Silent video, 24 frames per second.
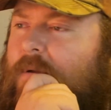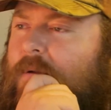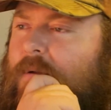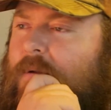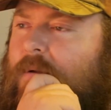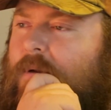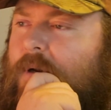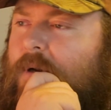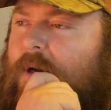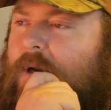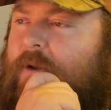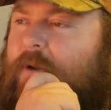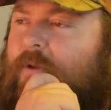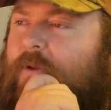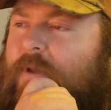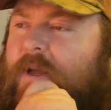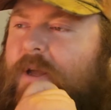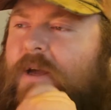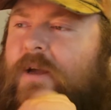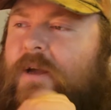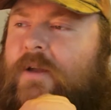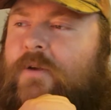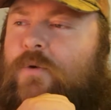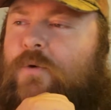I know they
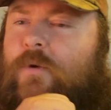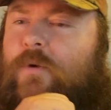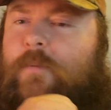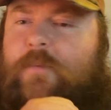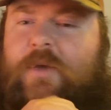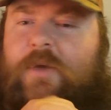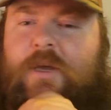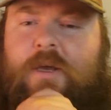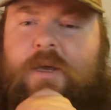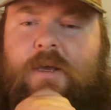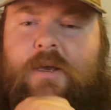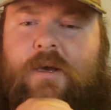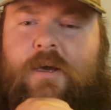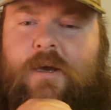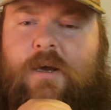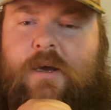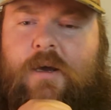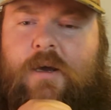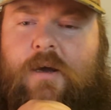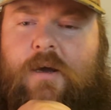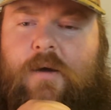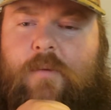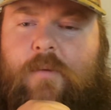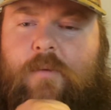got into a big,
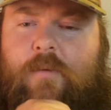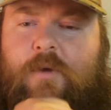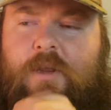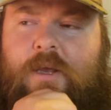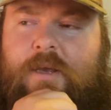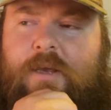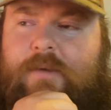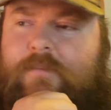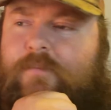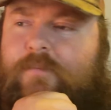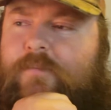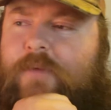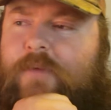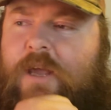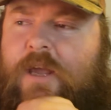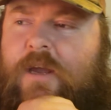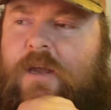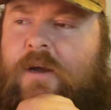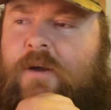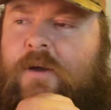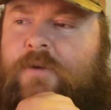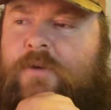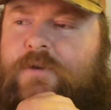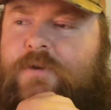we're like
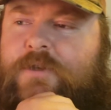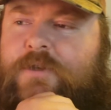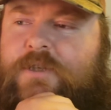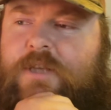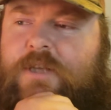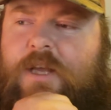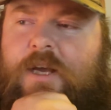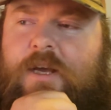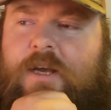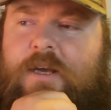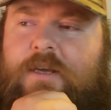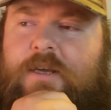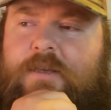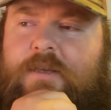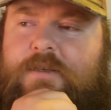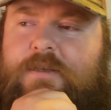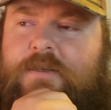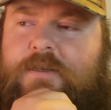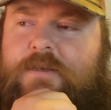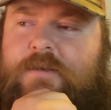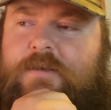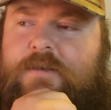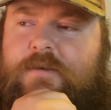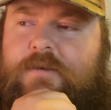800
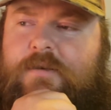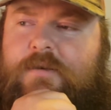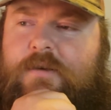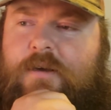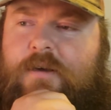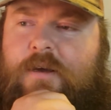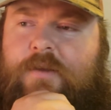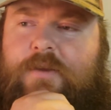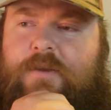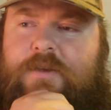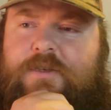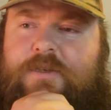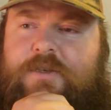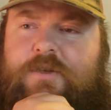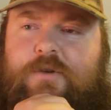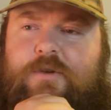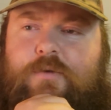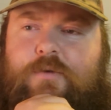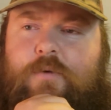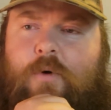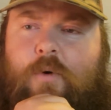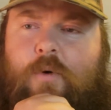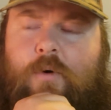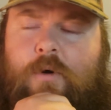slides on this
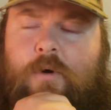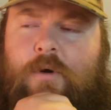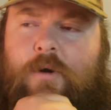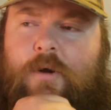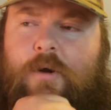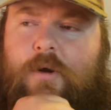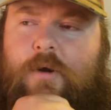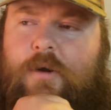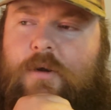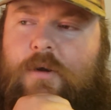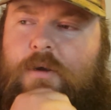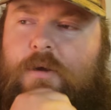new order.